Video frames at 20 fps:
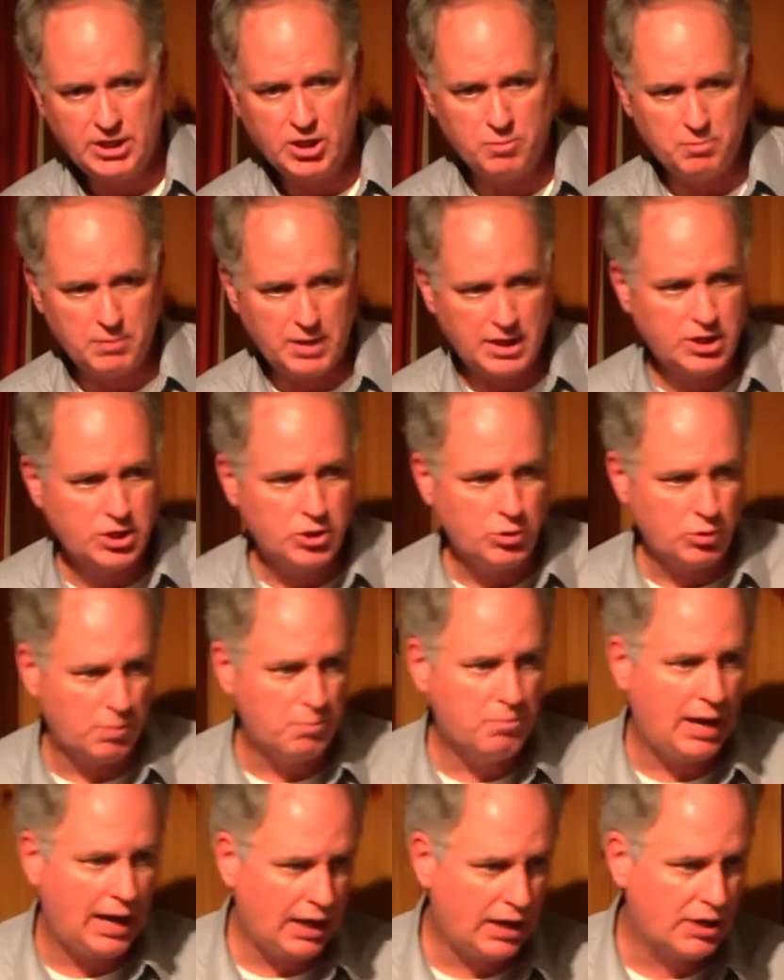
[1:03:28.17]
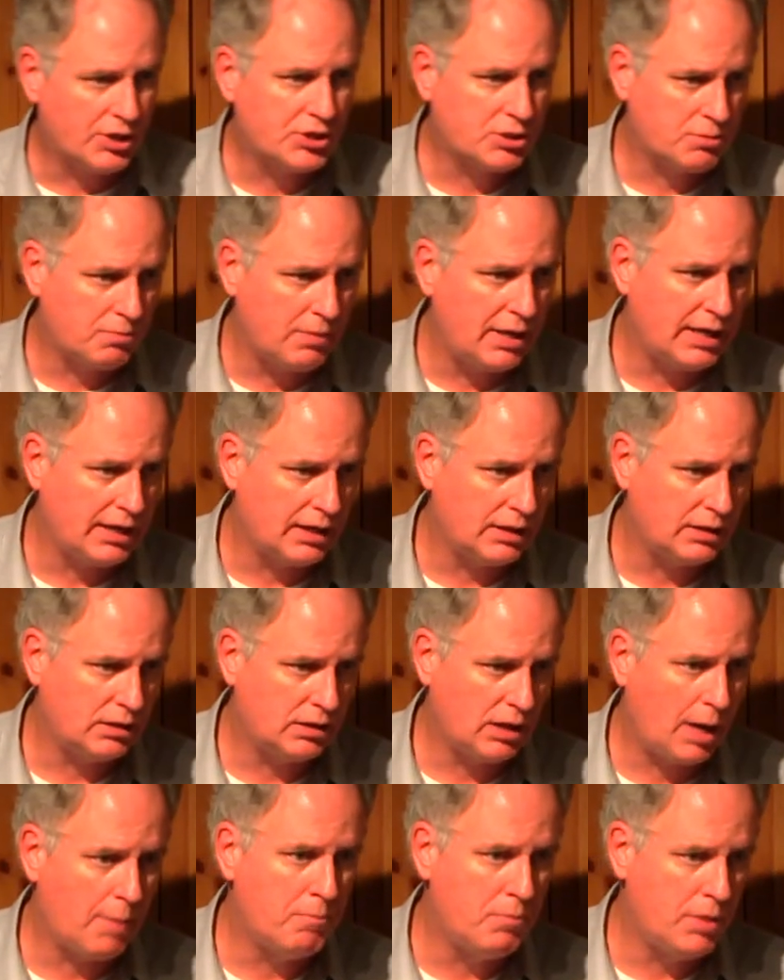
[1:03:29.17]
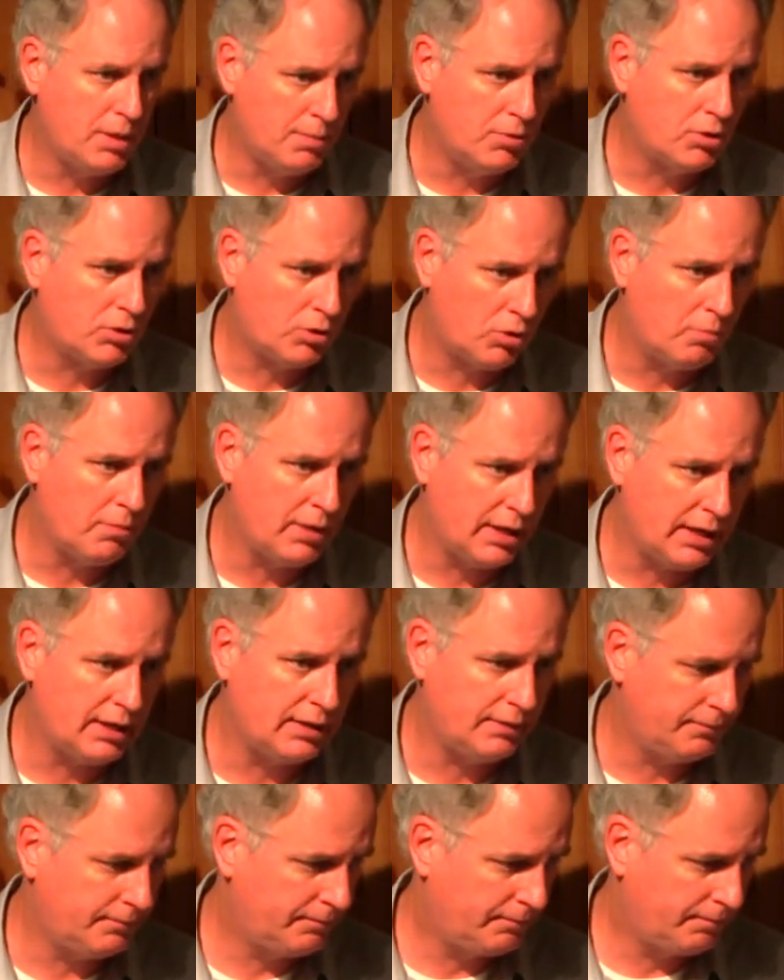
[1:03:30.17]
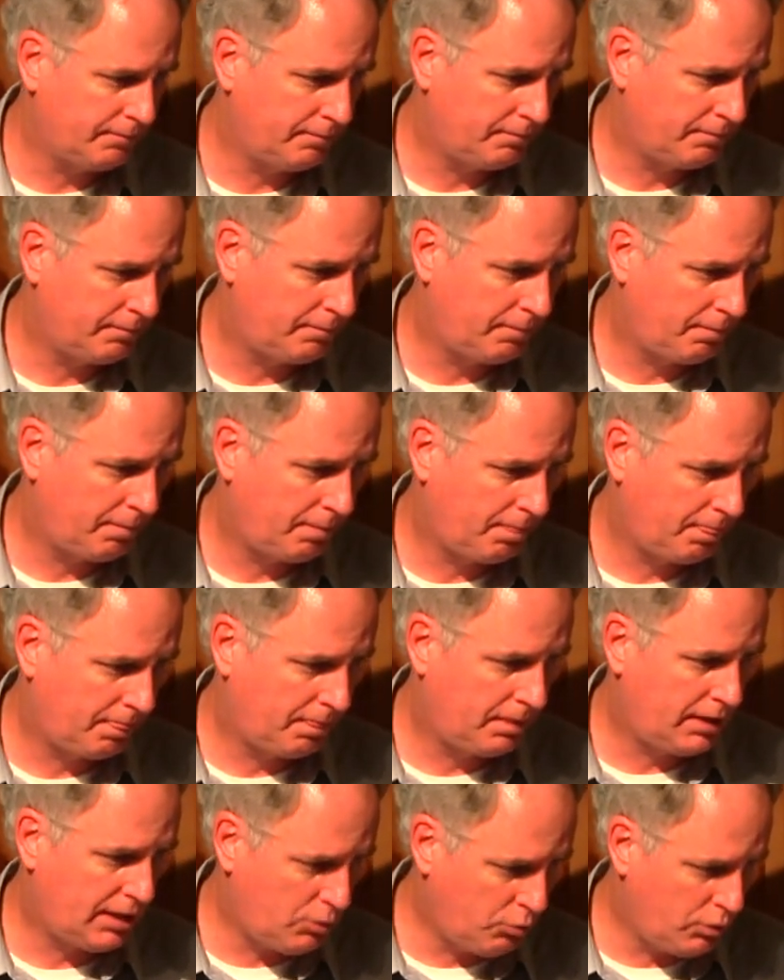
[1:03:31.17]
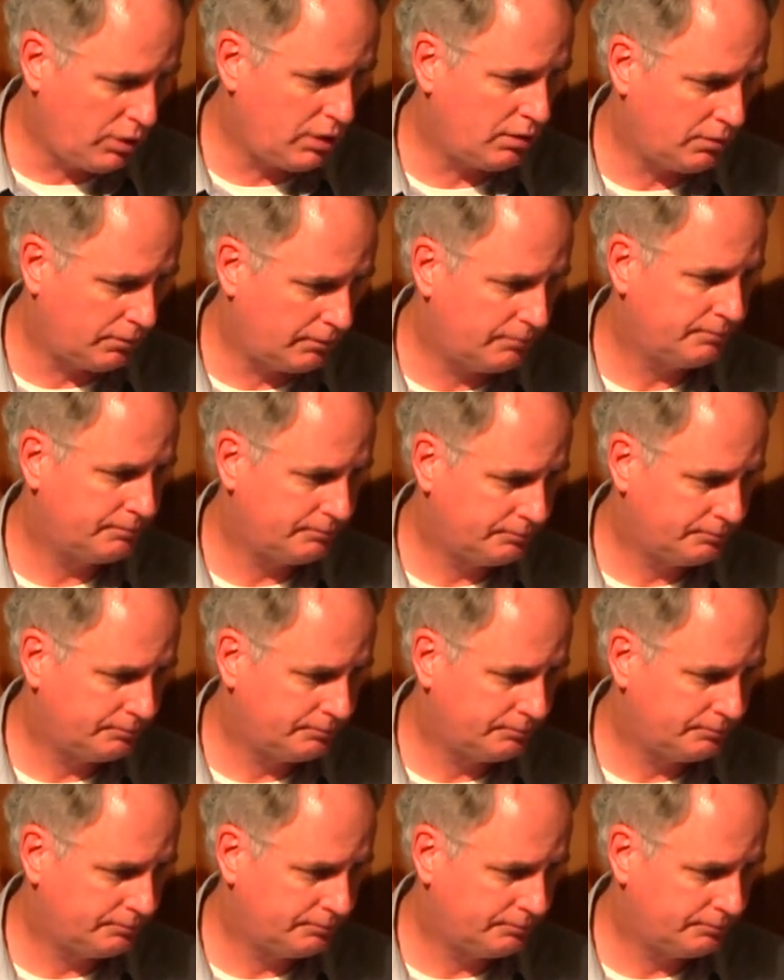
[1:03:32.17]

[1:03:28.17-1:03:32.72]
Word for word: He'll make you a balanced man, a biblical man. He will.